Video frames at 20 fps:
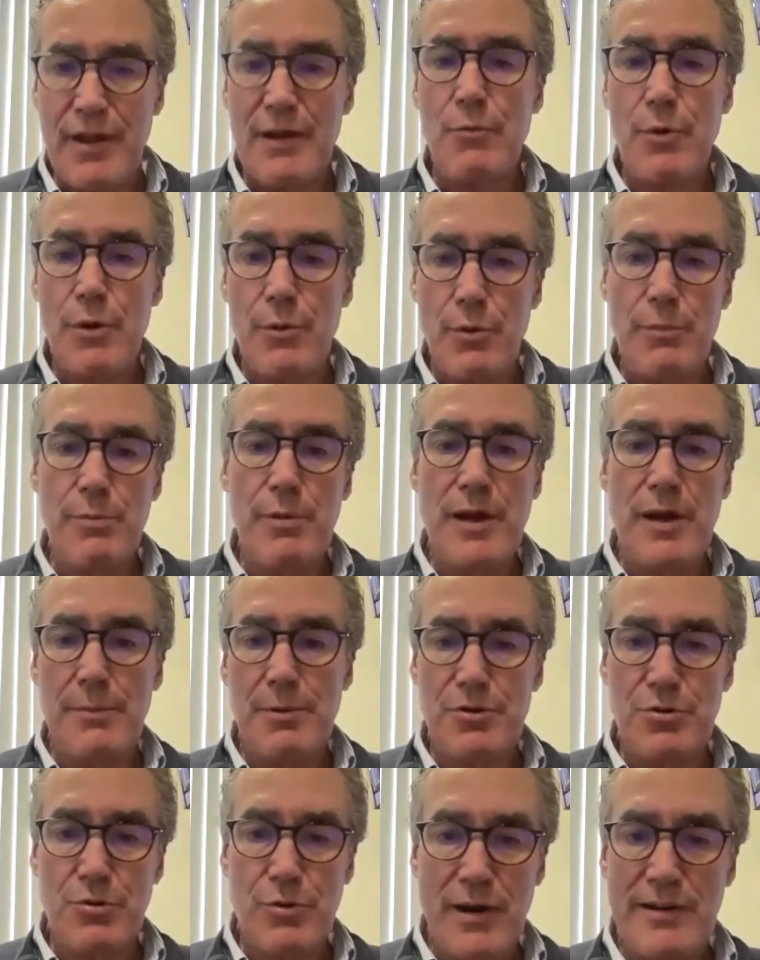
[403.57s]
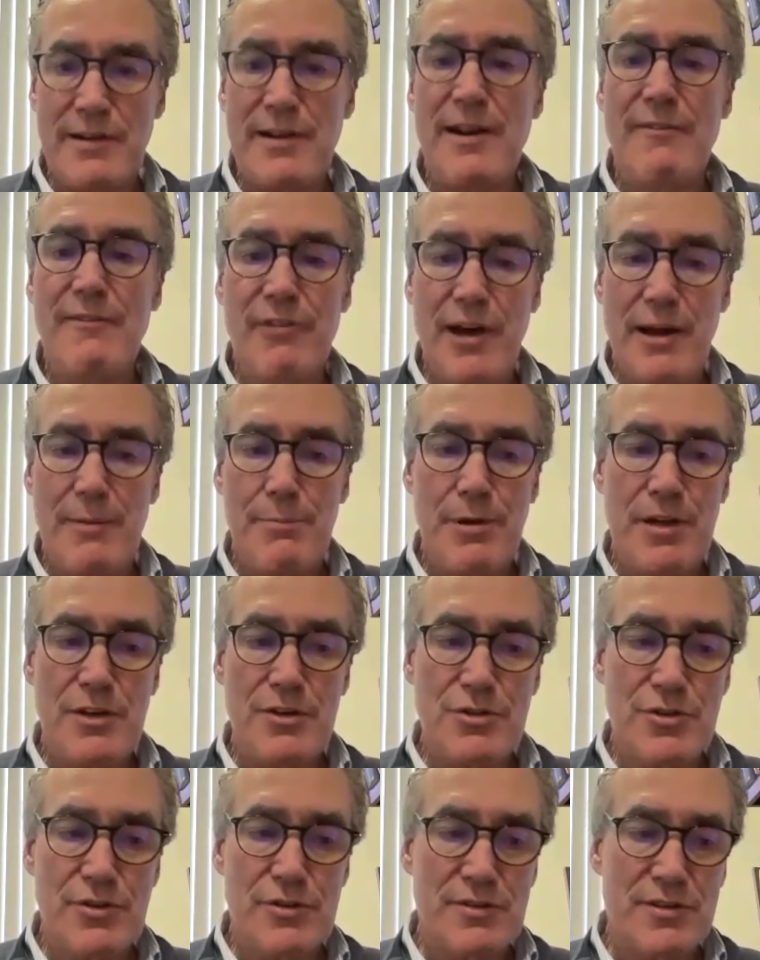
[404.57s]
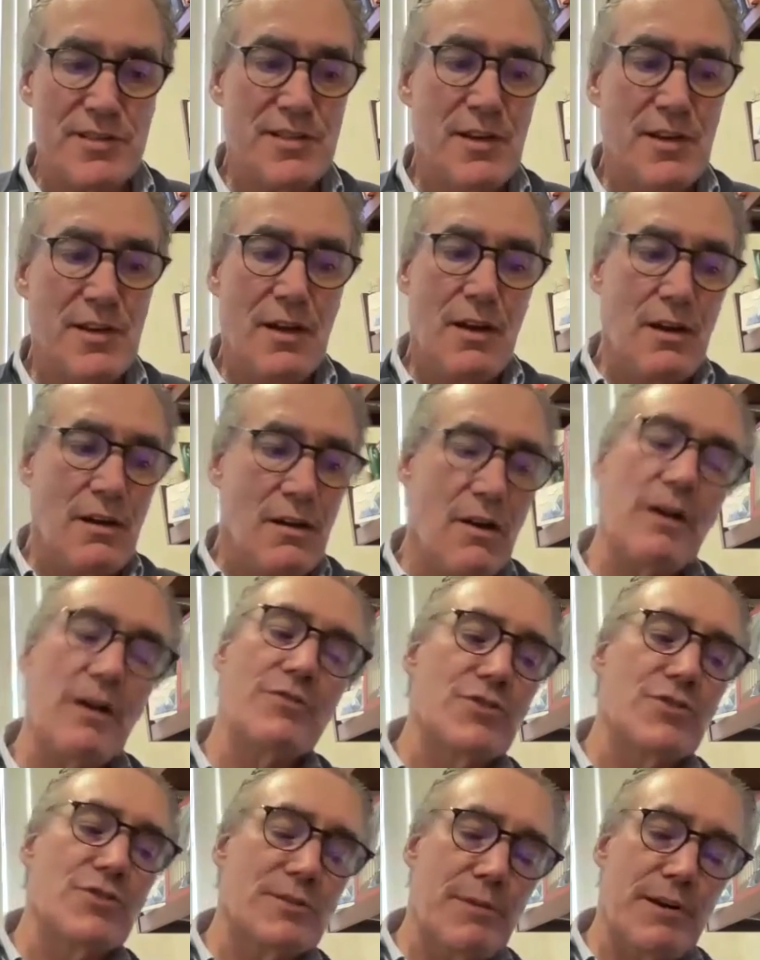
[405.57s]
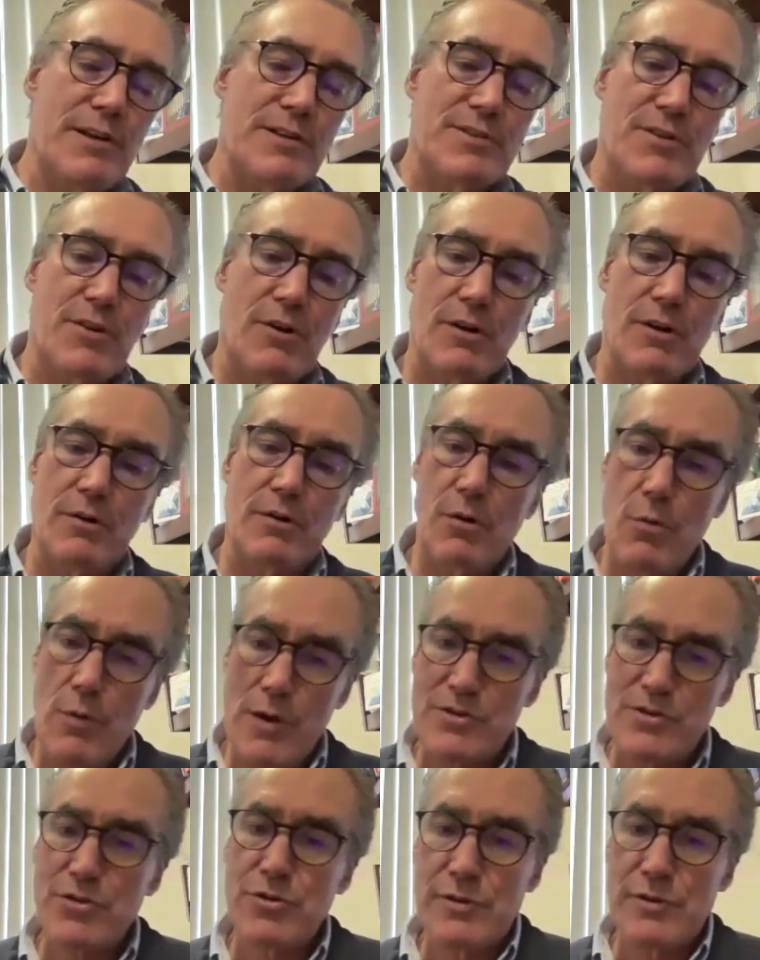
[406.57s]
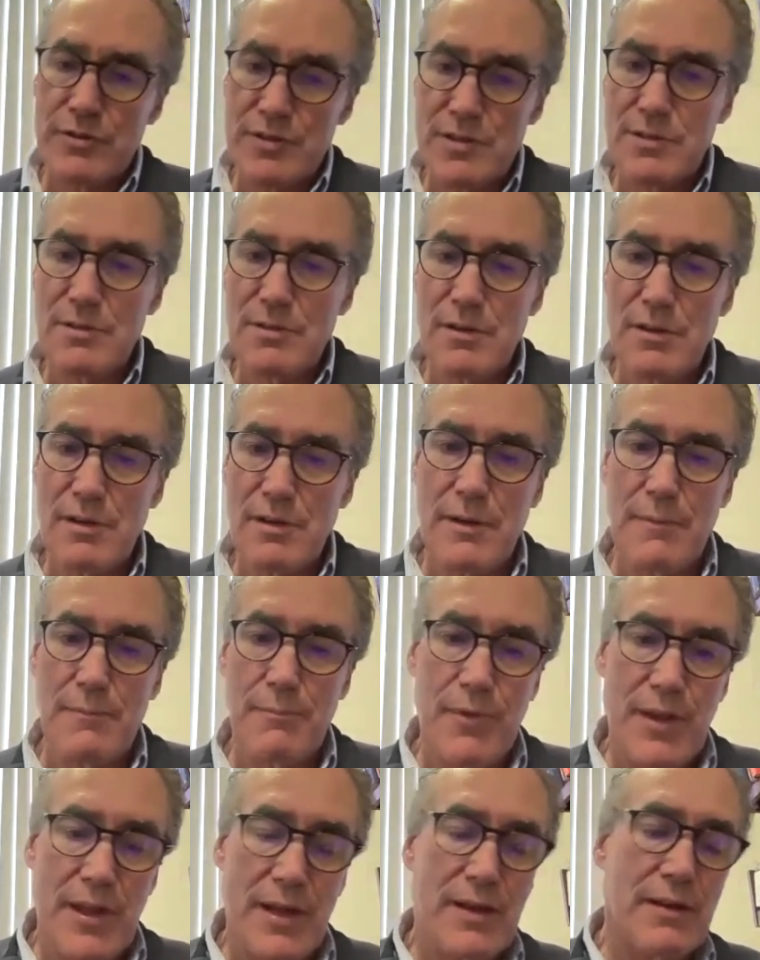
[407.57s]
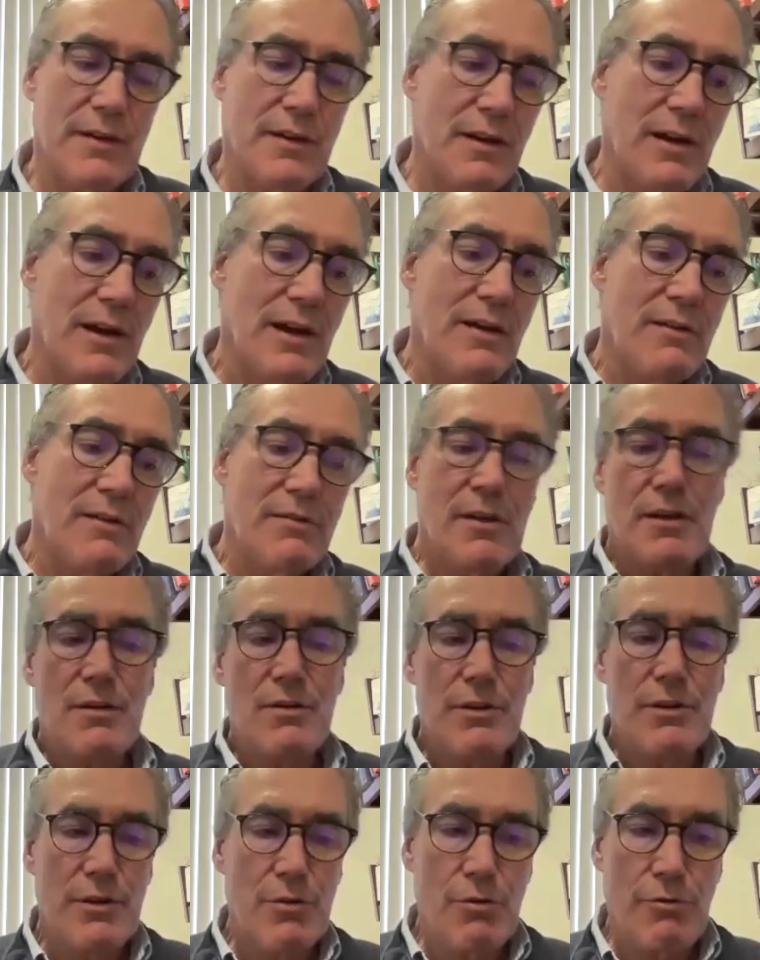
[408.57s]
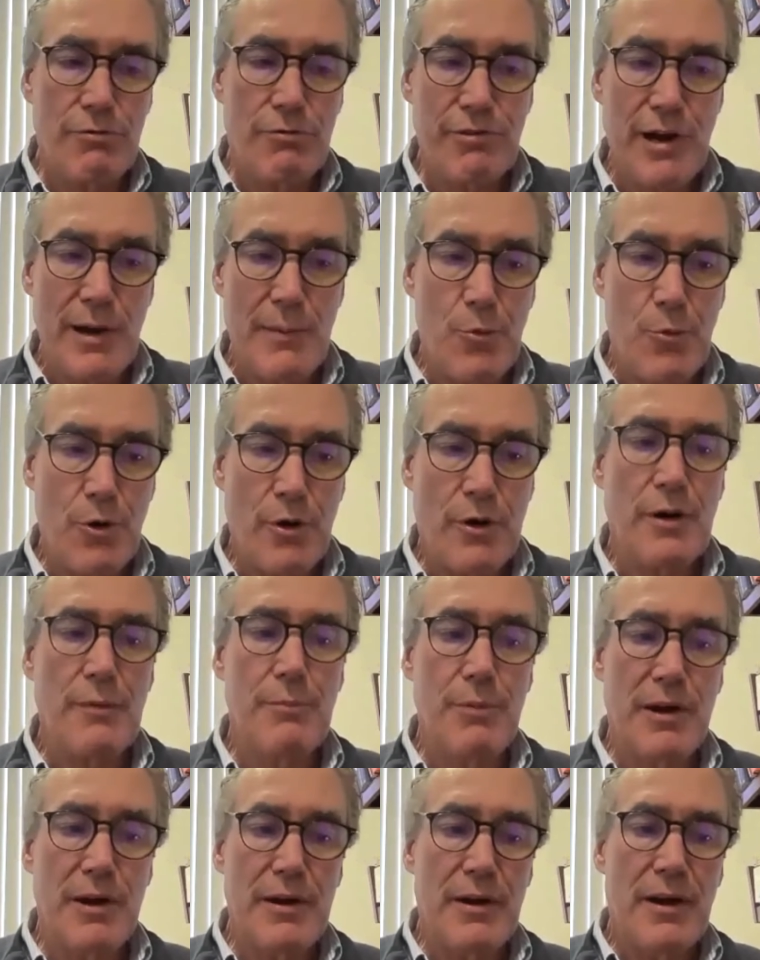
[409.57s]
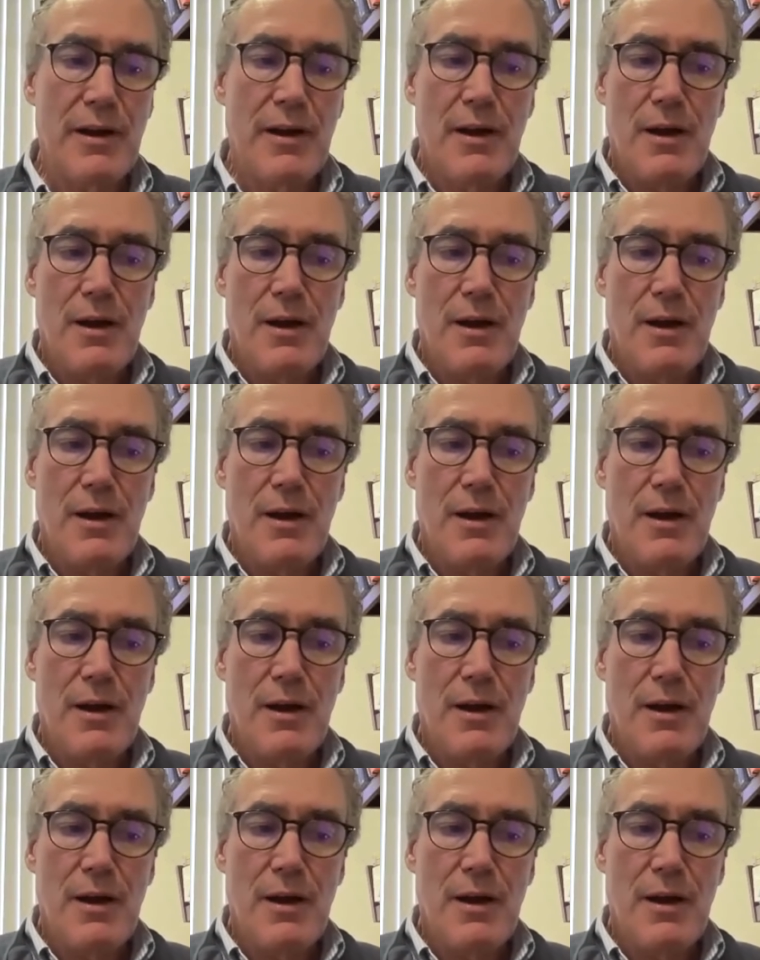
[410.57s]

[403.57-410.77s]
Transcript: Then we would be able to identify patients, not just based on questions um, and the clinical framework, but